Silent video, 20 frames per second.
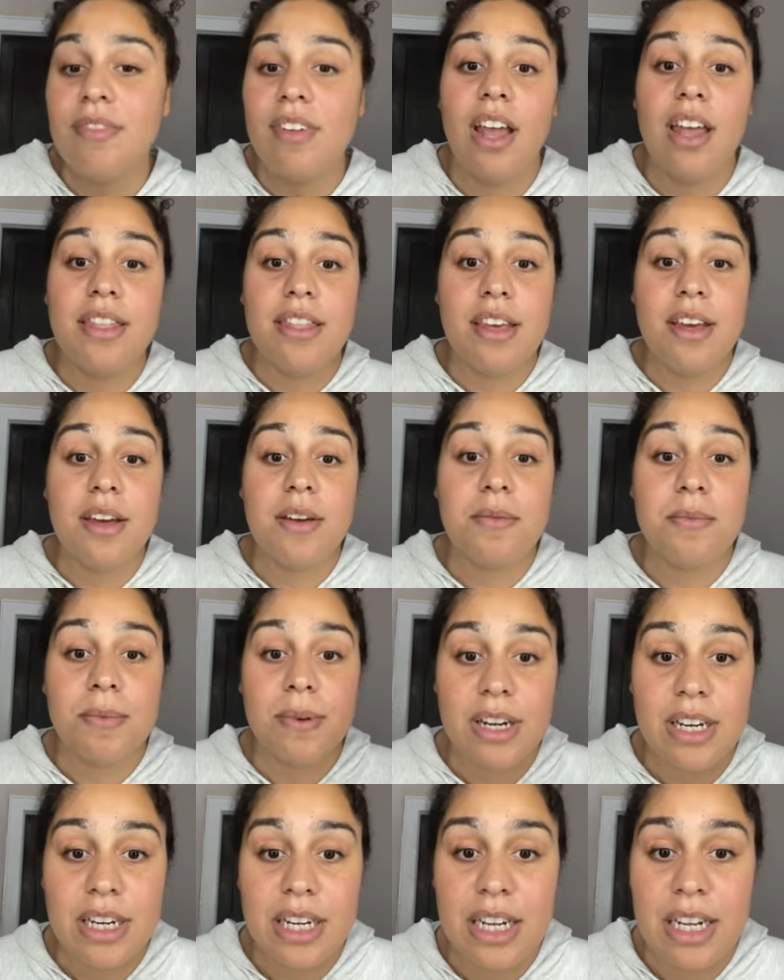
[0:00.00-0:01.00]
And then
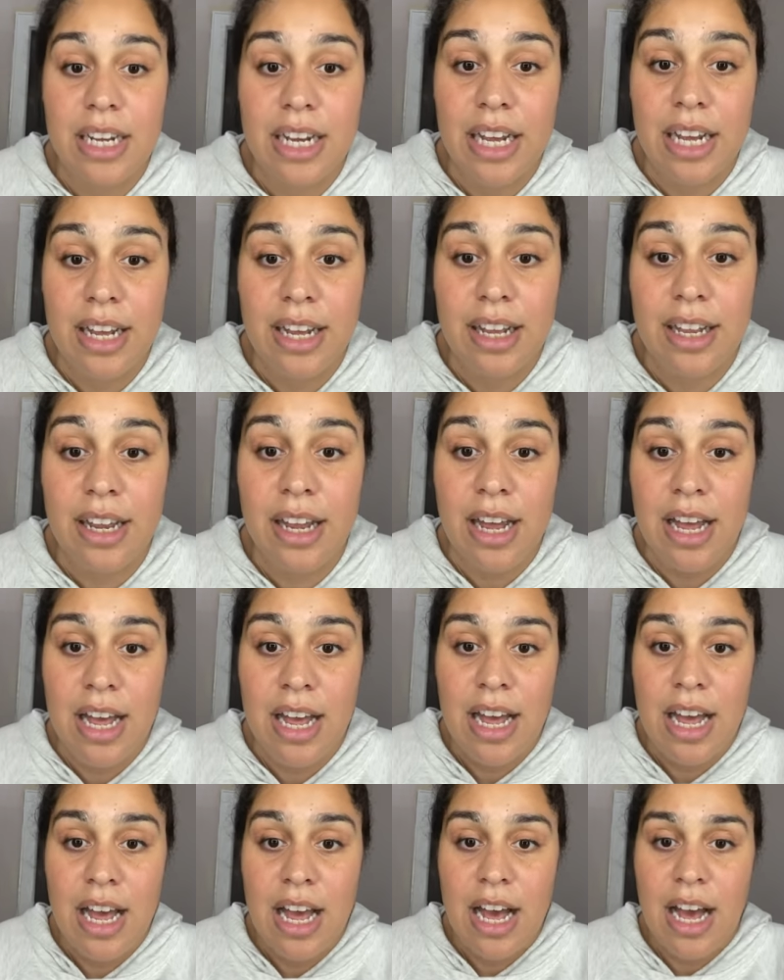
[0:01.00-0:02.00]
we're gonna get
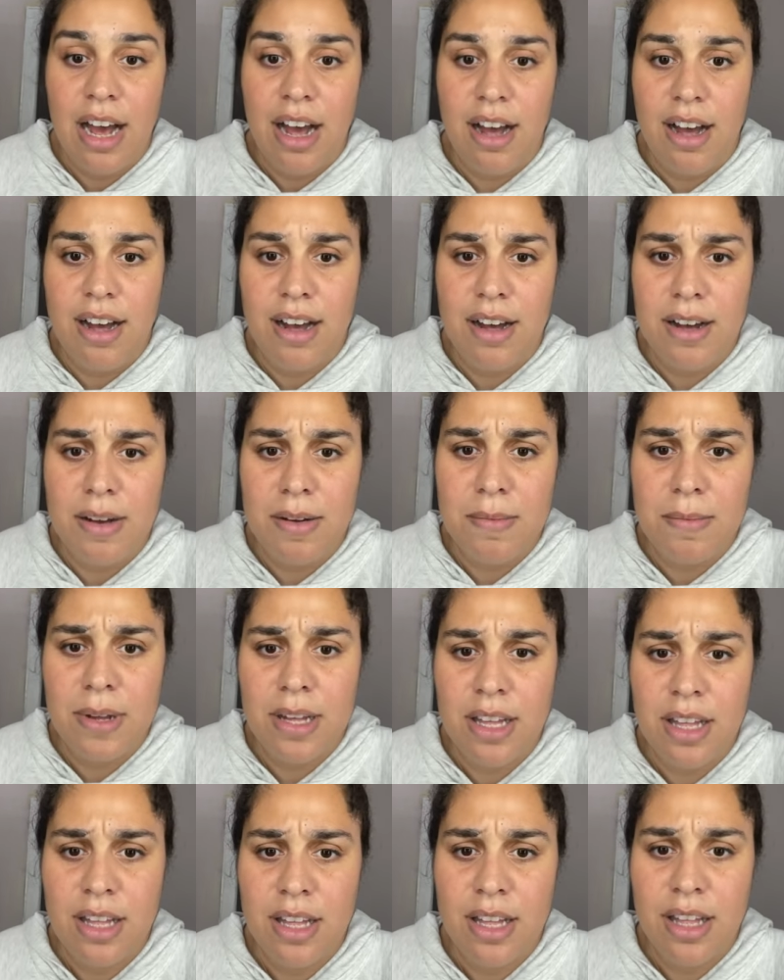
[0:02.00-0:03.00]
um,
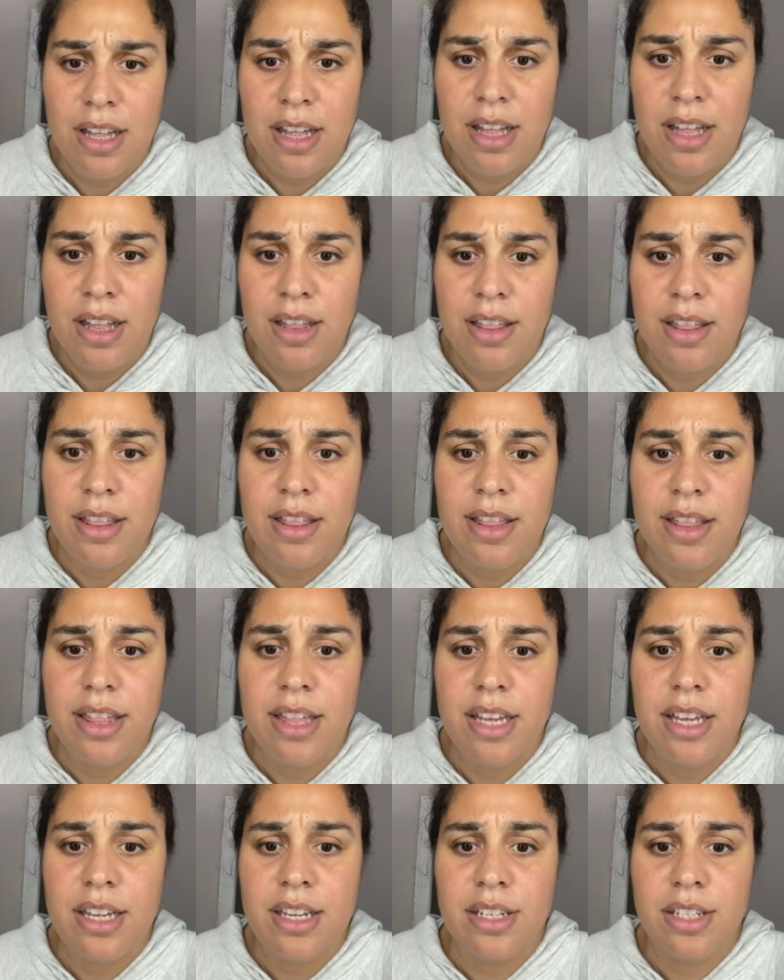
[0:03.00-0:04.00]

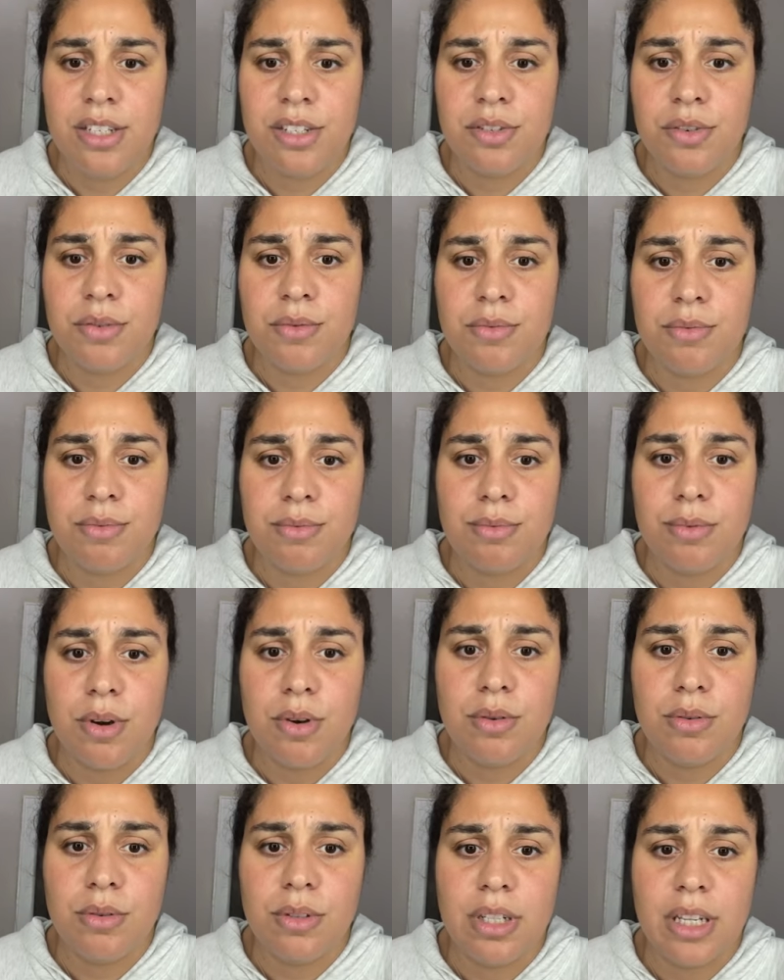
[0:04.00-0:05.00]
this
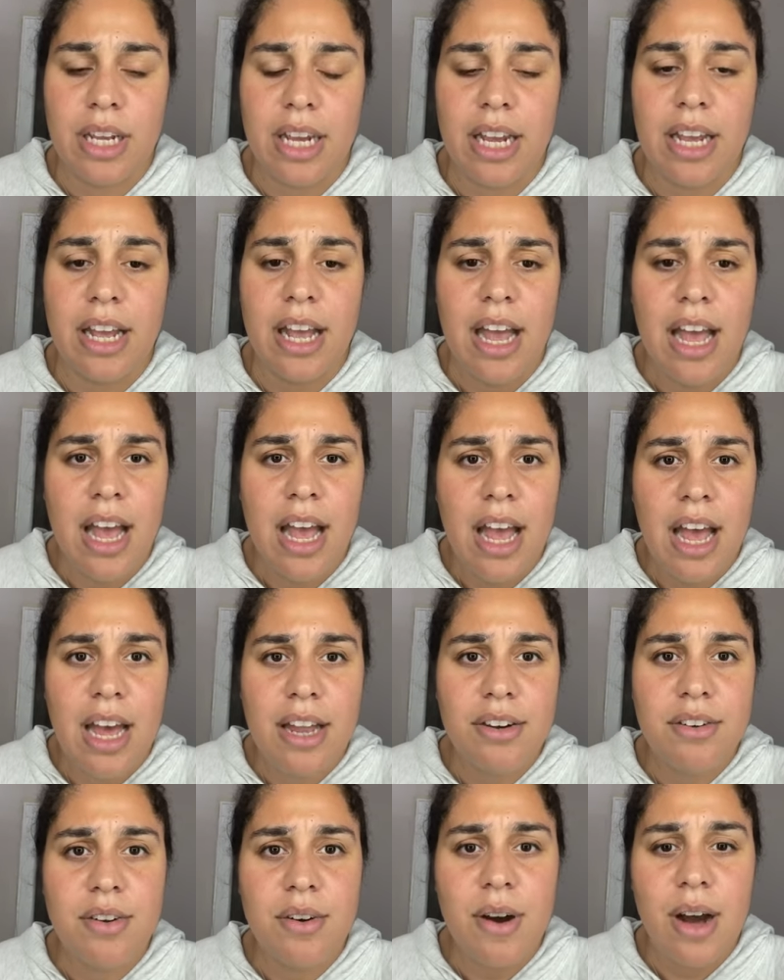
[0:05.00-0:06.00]
rolling. I
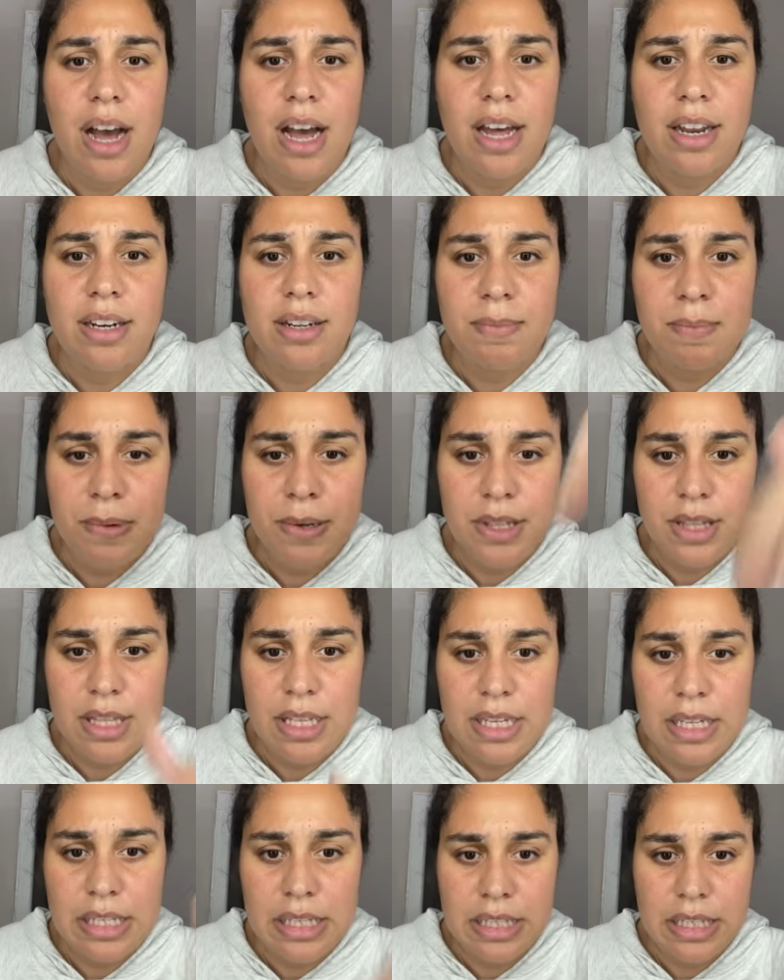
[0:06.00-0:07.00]
don't know how to put
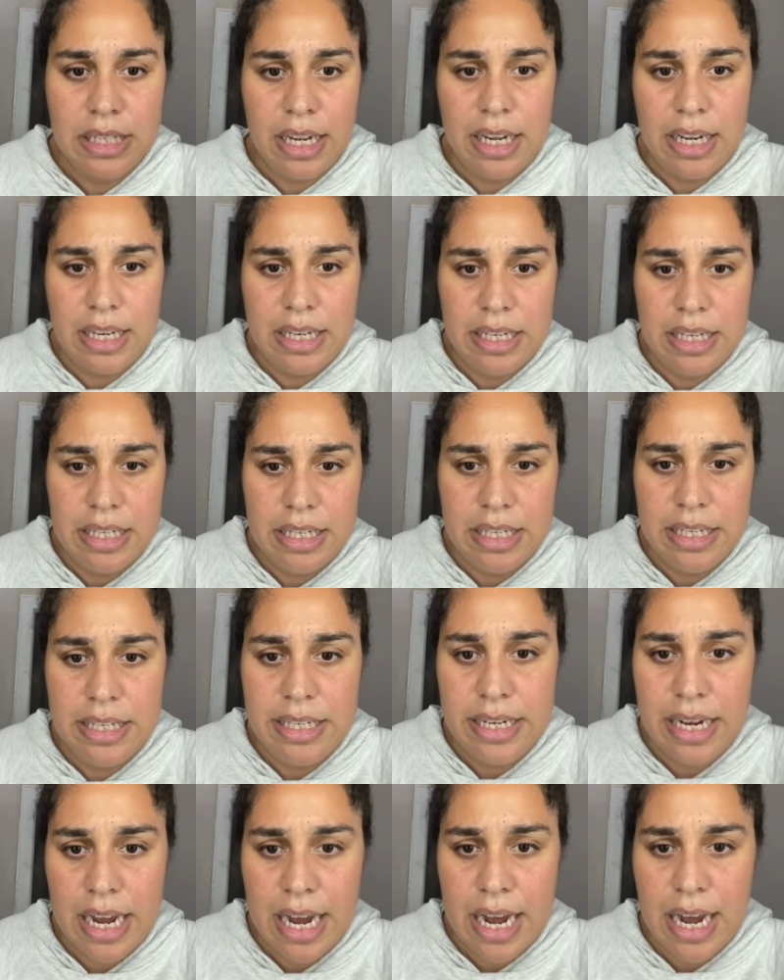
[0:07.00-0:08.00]
this like
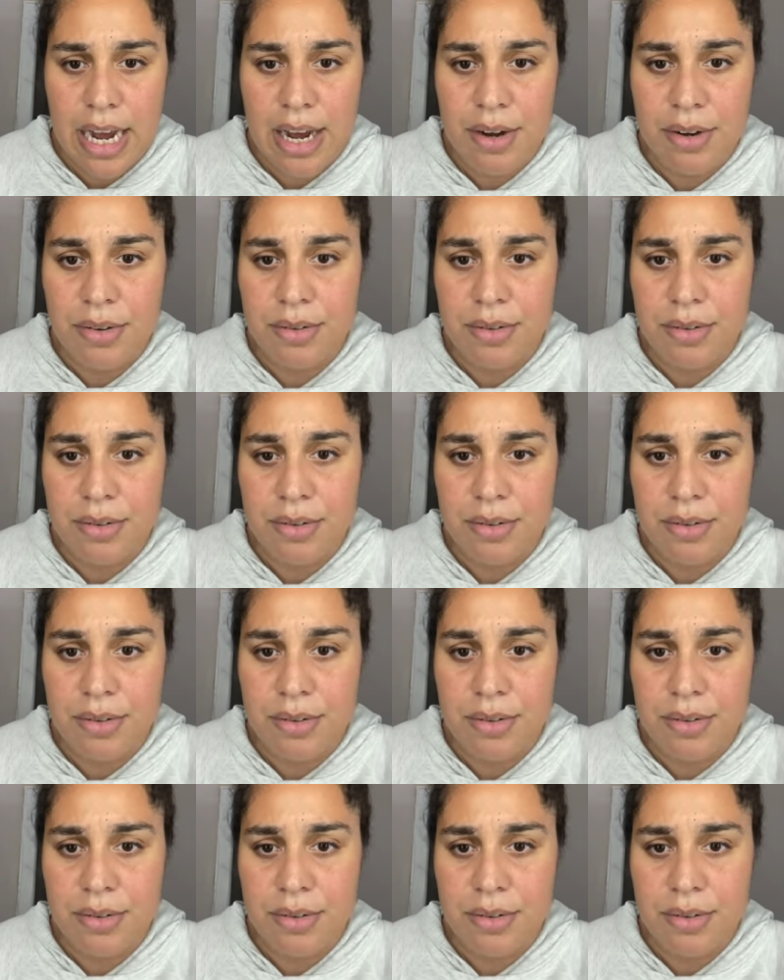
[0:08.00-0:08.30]
down.